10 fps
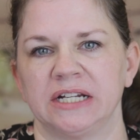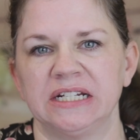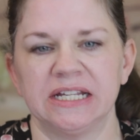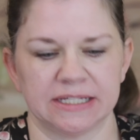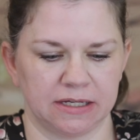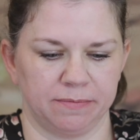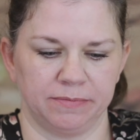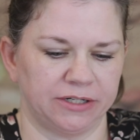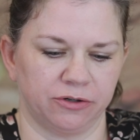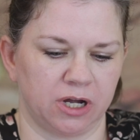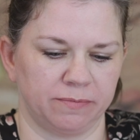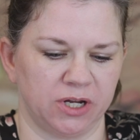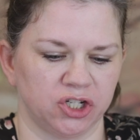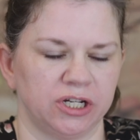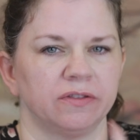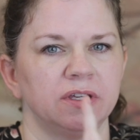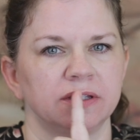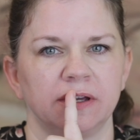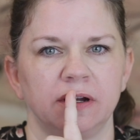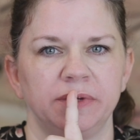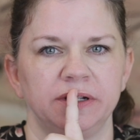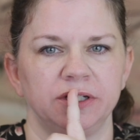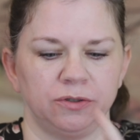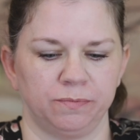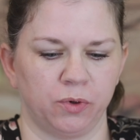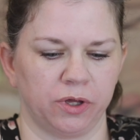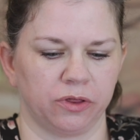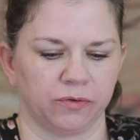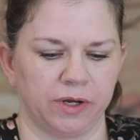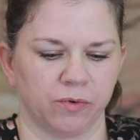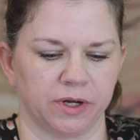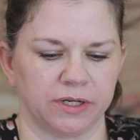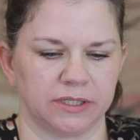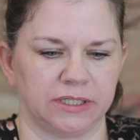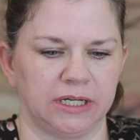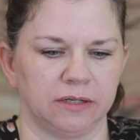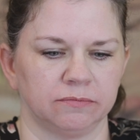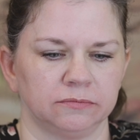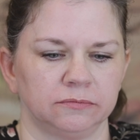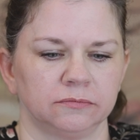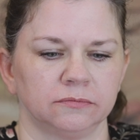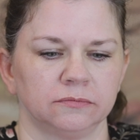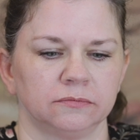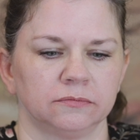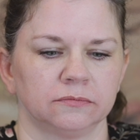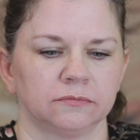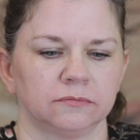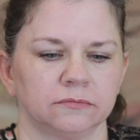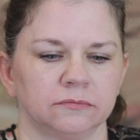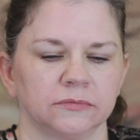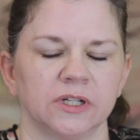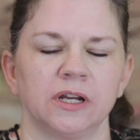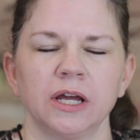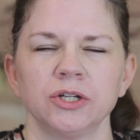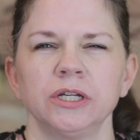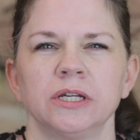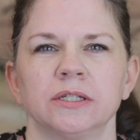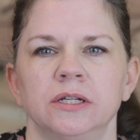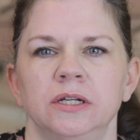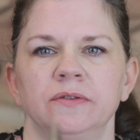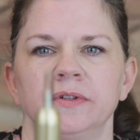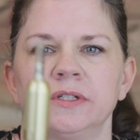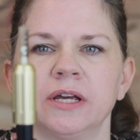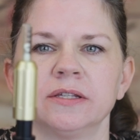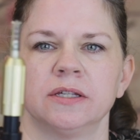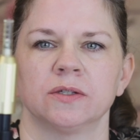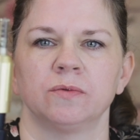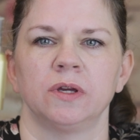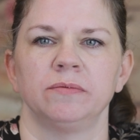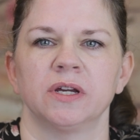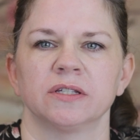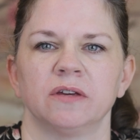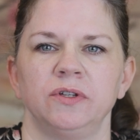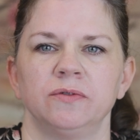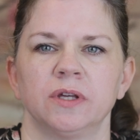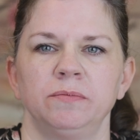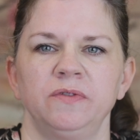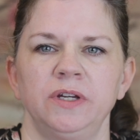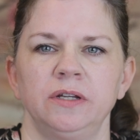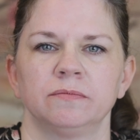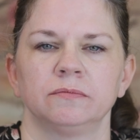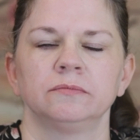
I did get some. I don't know how much. Now this side I'm going to do 0.3 and we're going to see. It actually isn't an even test this way because I've used some of it.